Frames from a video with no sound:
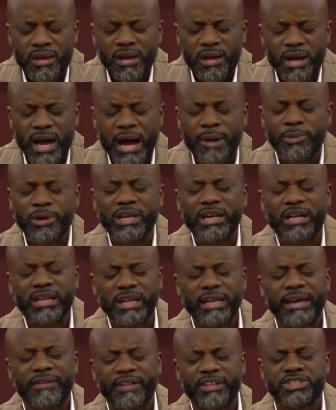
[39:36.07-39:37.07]
God, we
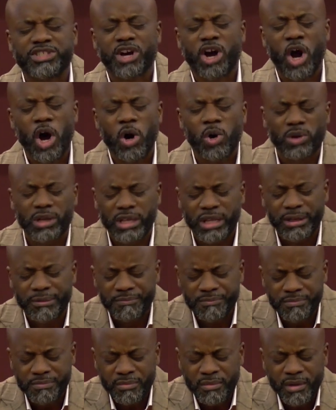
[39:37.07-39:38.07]
declare that you're holy,
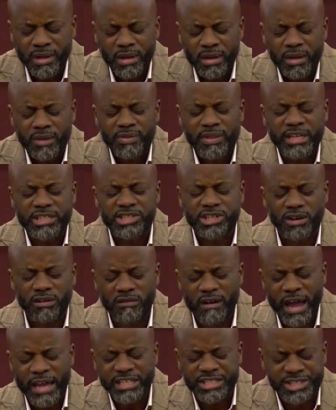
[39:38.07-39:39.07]
that you're
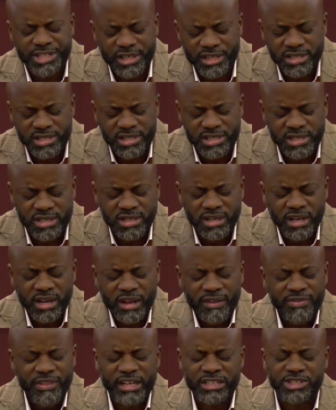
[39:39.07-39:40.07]
righteous,
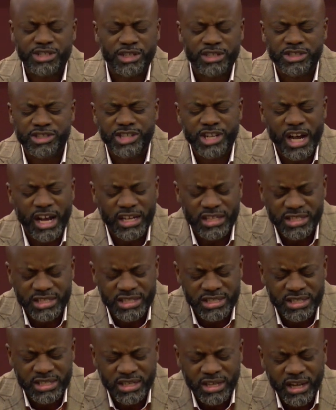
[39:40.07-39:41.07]
that you're
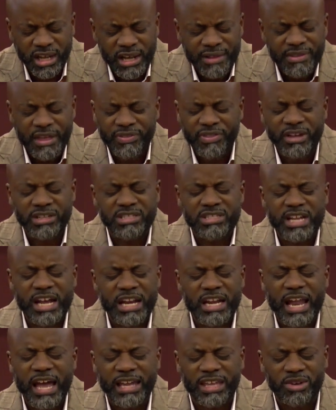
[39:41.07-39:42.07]
just that there's
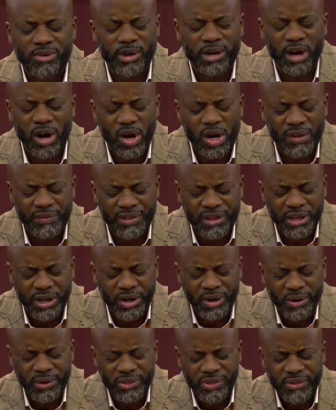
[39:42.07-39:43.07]
none like you in all of the
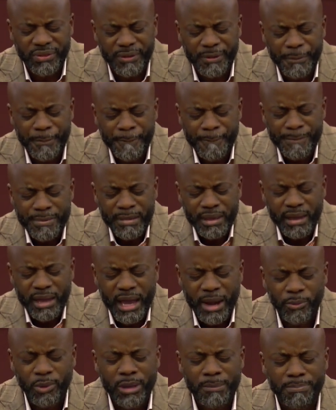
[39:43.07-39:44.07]
earth.
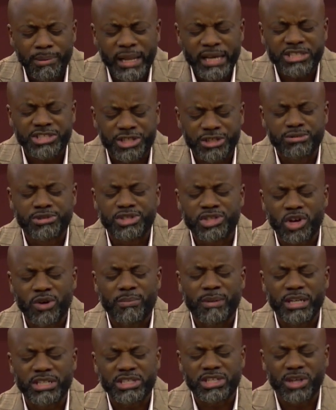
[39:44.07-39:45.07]
And we bless you so
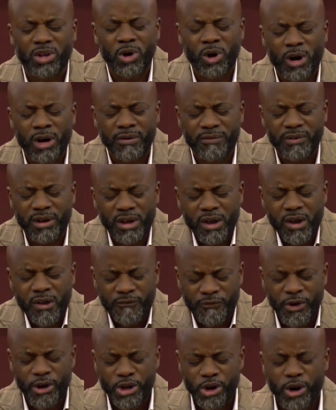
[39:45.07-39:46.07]
much, Lord,
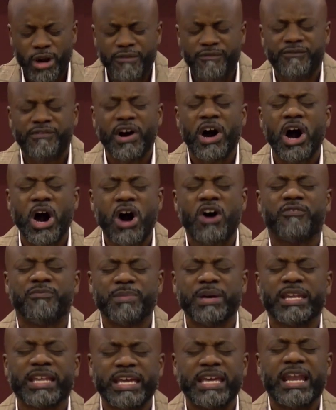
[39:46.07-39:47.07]
for your
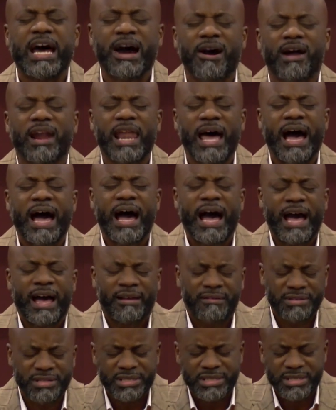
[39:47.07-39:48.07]
involvement in our
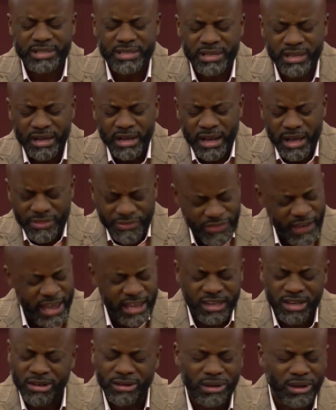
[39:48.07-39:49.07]
lives.
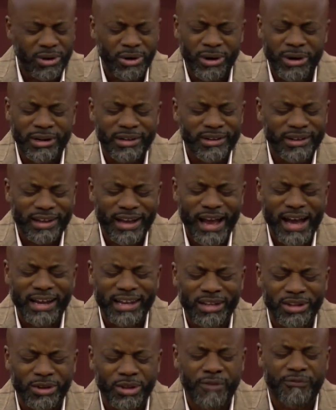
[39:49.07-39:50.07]
Thank you, Lord,
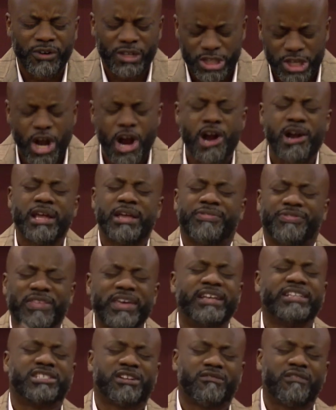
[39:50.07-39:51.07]
hallelujah, for turning
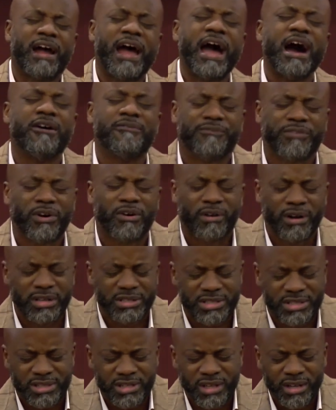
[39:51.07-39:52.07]
things around for
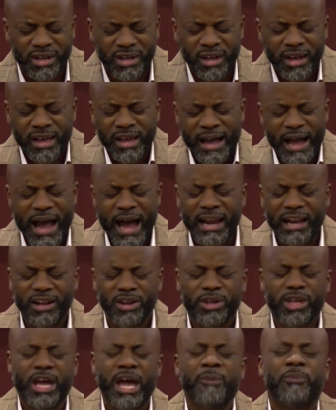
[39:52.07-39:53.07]
us.
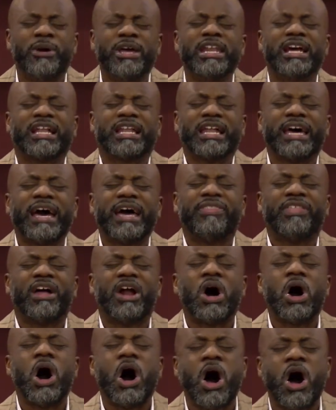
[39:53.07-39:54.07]
Hallelujah. And we declare that
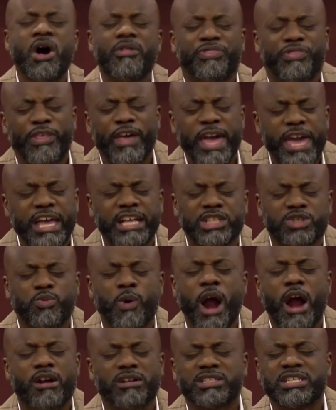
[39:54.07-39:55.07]
all things
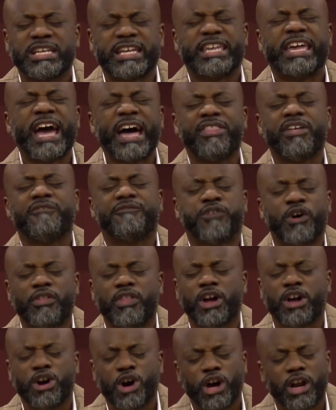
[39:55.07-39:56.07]
work together for the
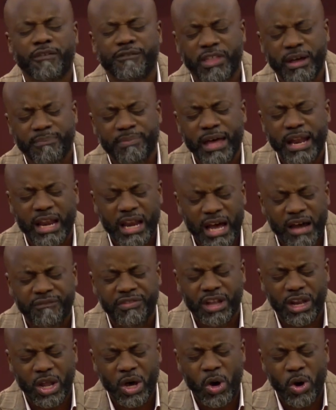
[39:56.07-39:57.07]
good of them that love
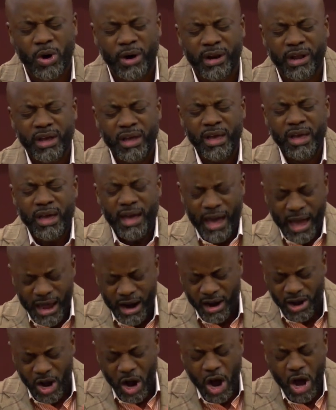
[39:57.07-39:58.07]
the Lord and
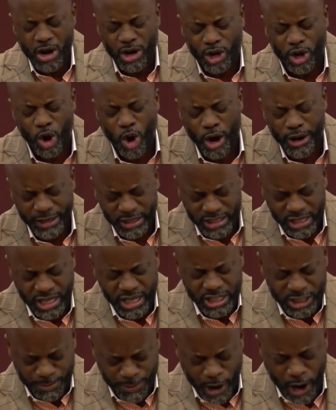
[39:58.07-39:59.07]
are called according to
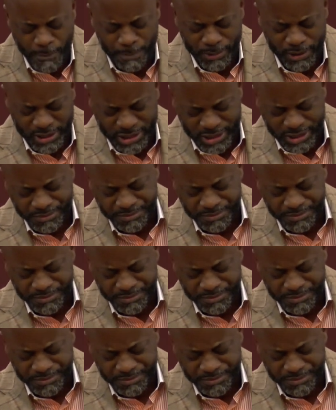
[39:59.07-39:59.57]
his purpose.